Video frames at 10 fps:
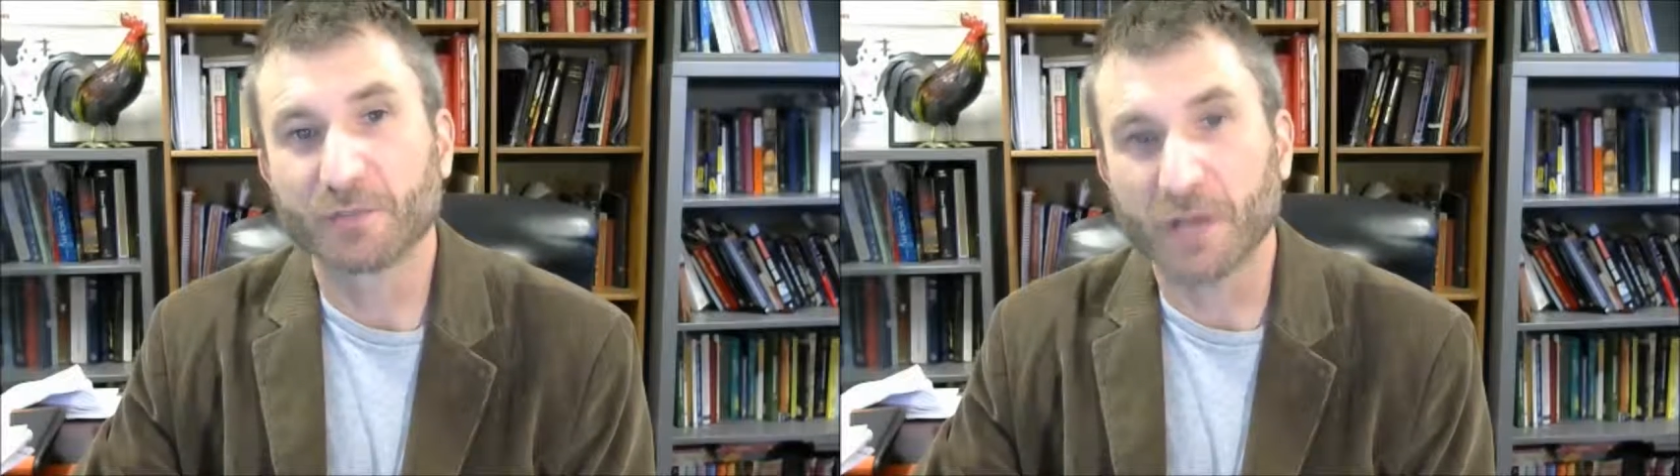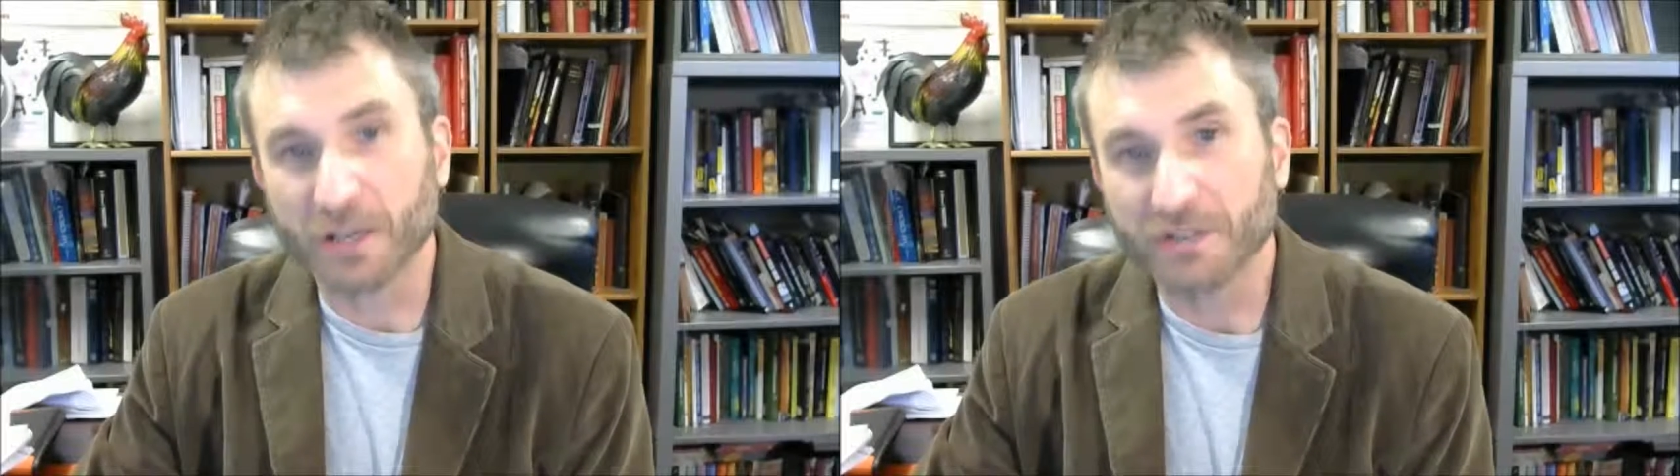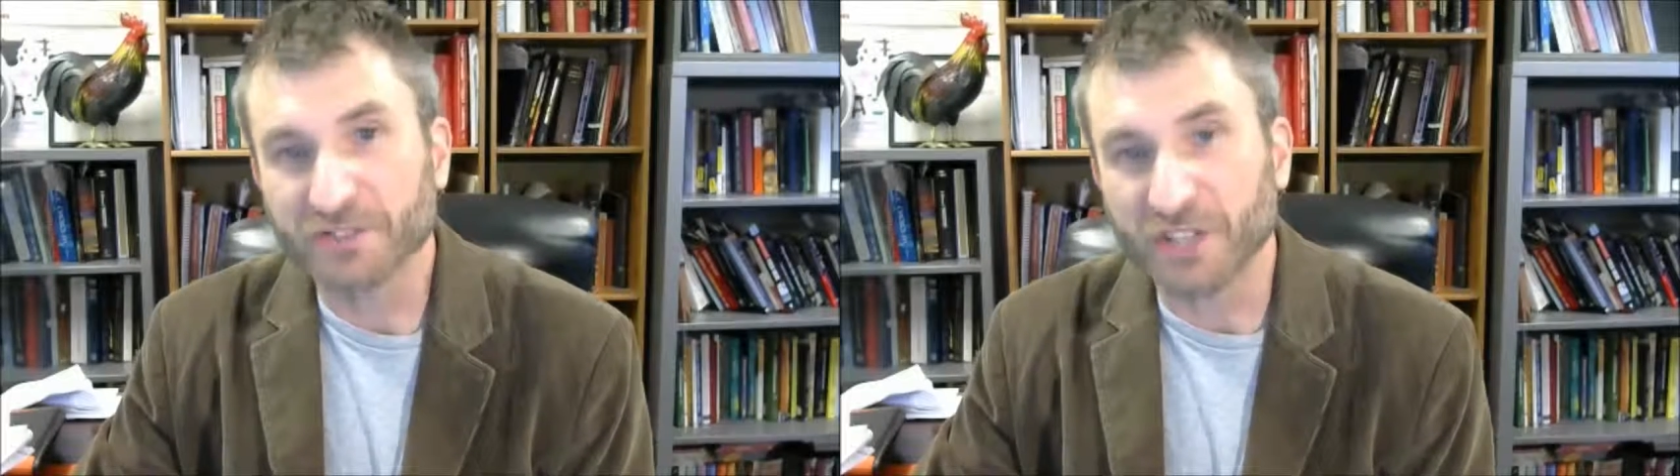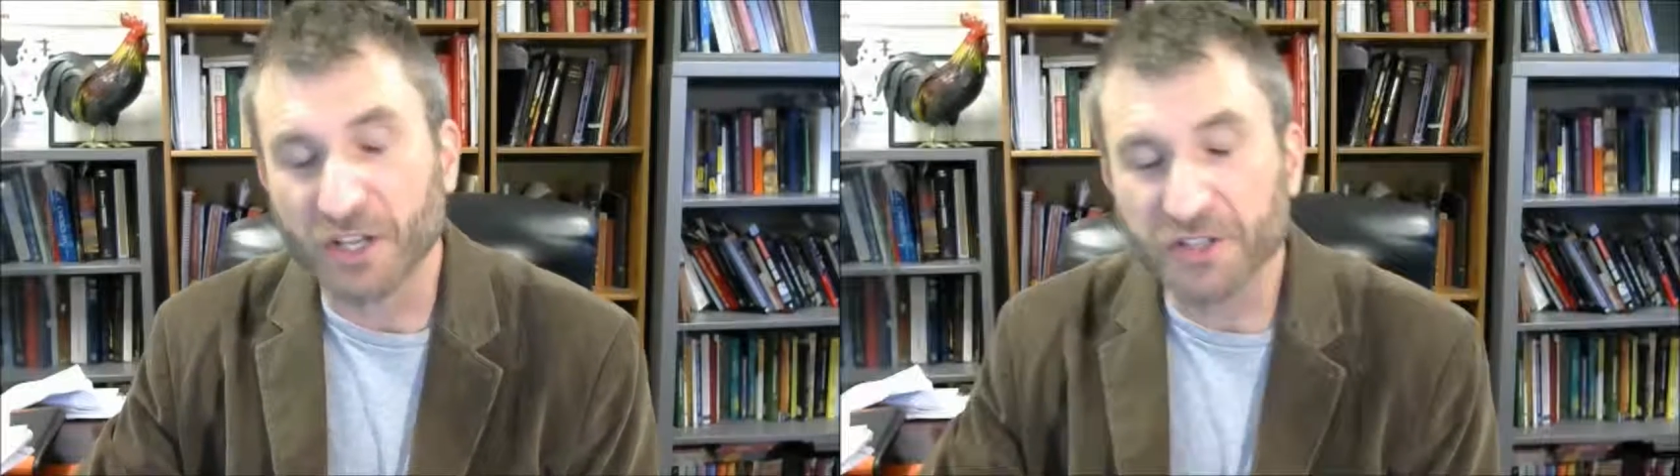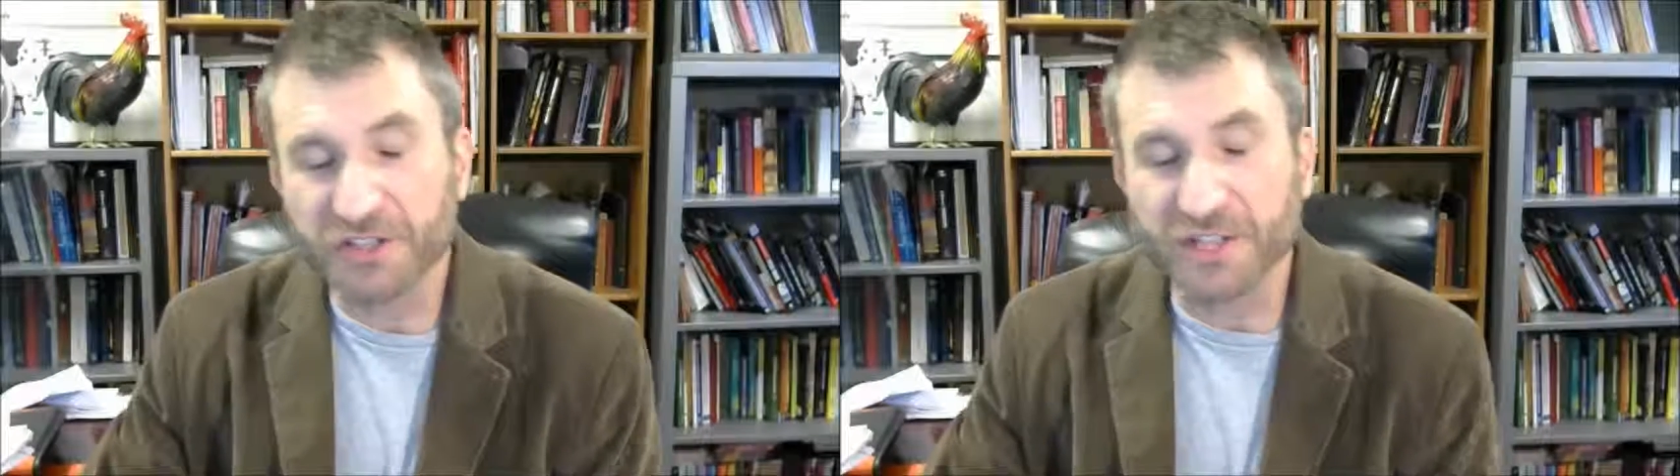Well,
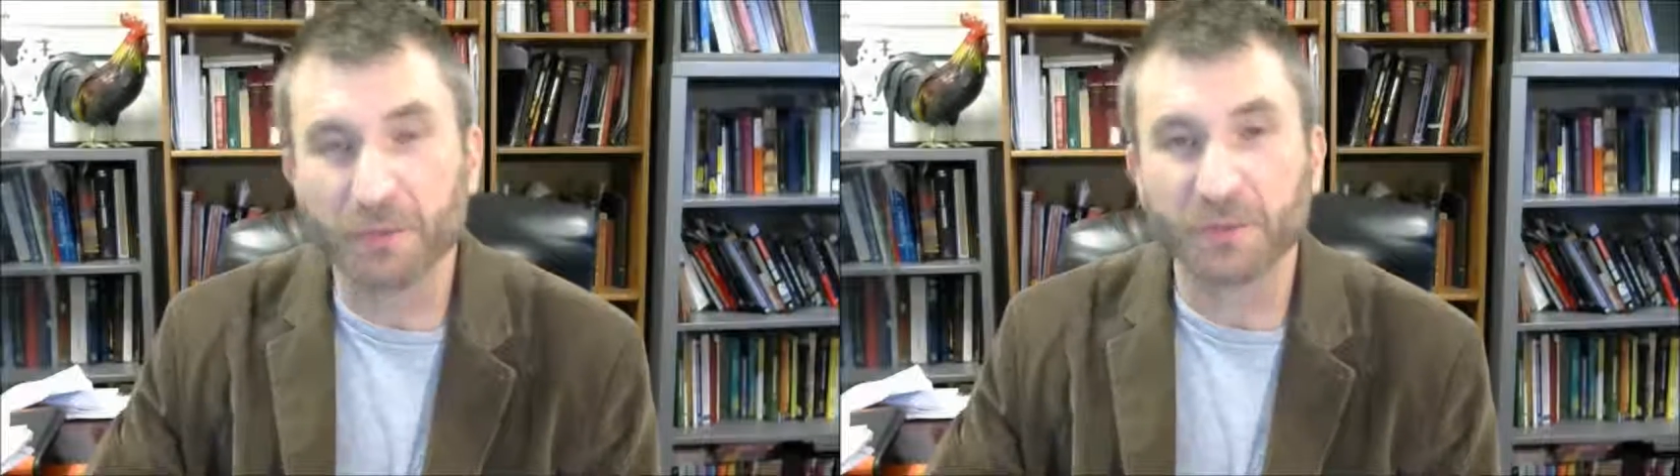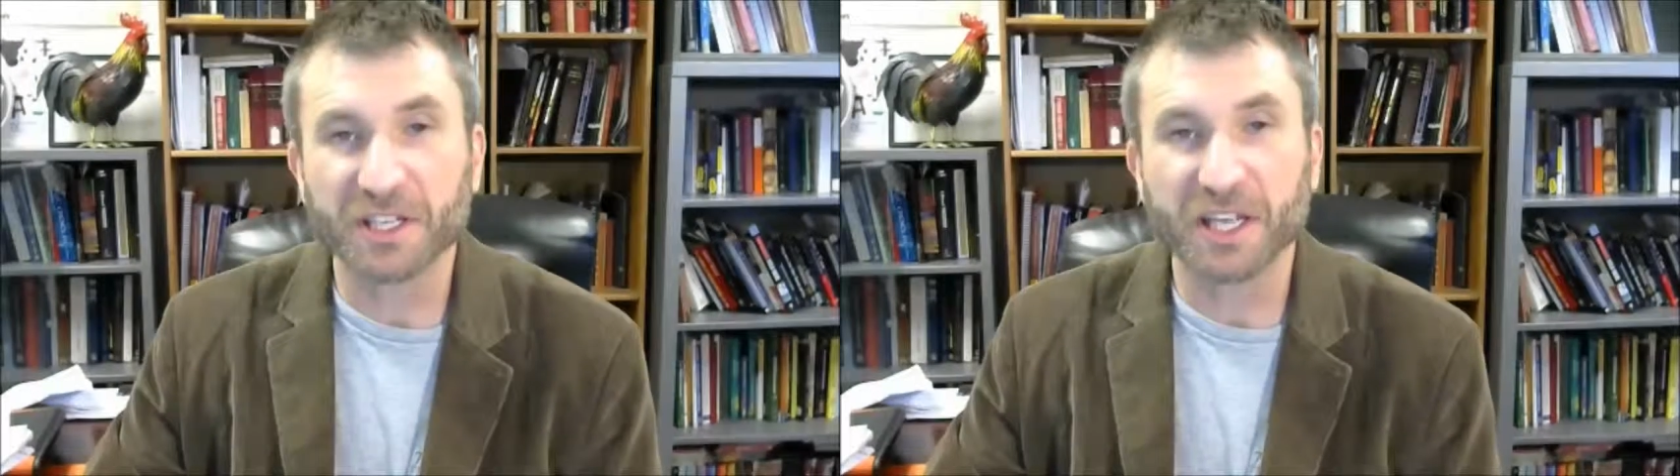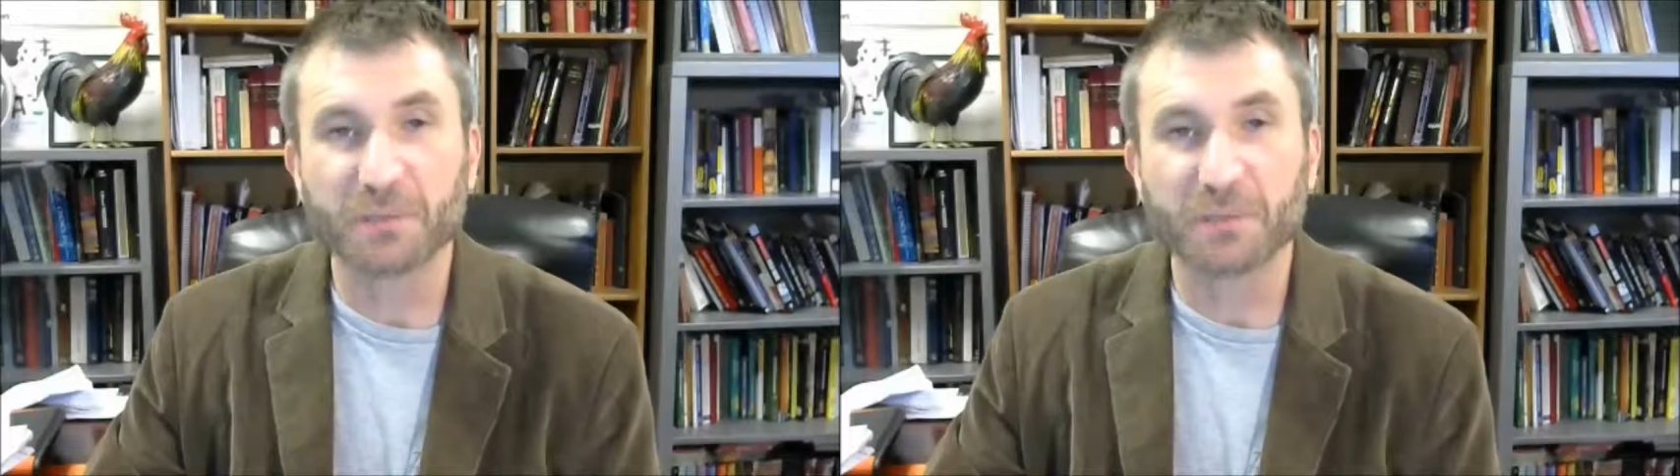to understand what